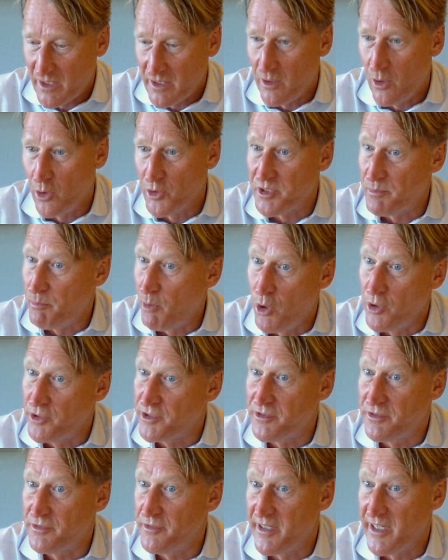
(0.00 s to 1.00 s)
on spot
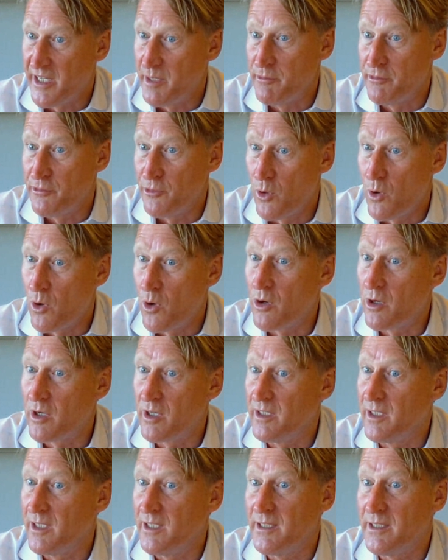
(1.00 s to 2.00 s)
the day before
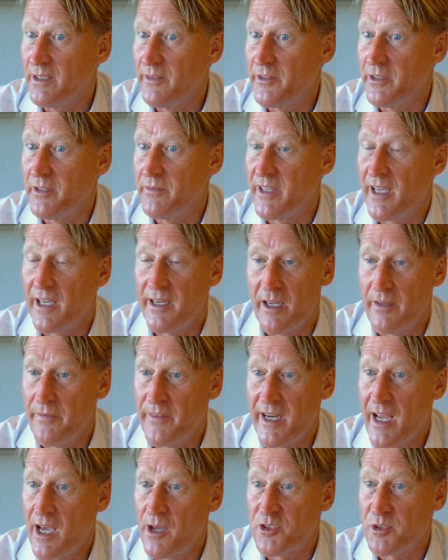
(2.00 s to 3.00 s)
the
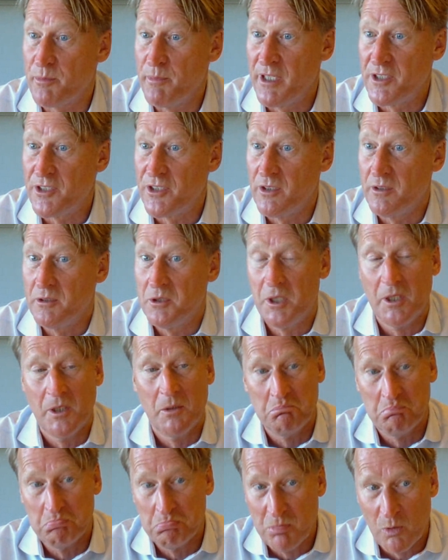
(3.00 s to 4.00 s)
announcement.
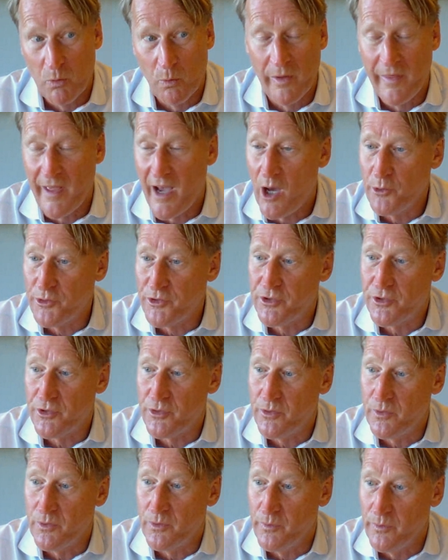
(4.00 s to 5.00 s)
Without
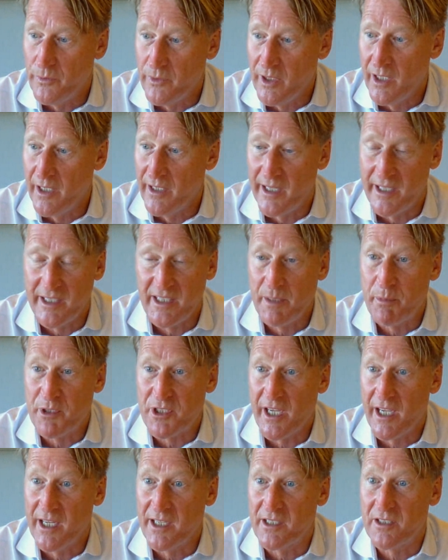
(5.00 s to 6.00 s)

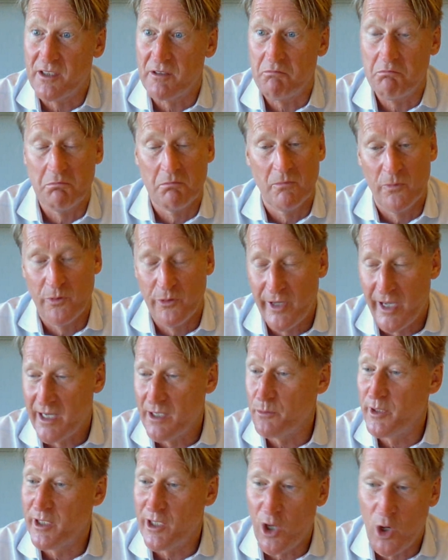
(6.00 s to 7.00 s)
90%,
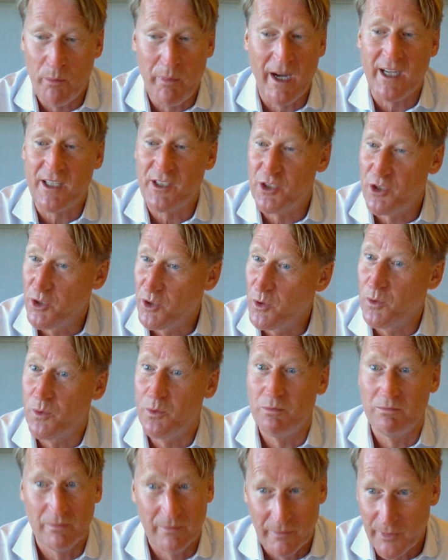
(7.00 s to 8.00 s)
then we go back
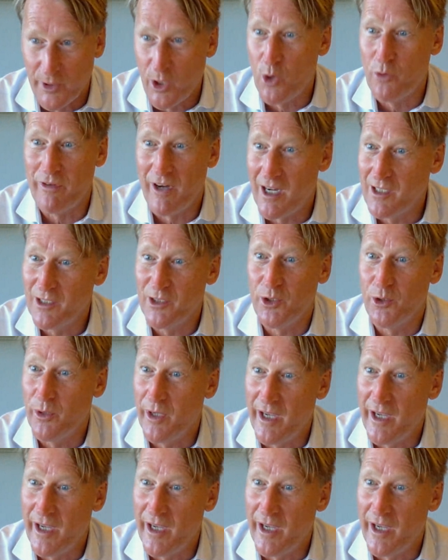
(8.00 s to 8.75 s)
to no value,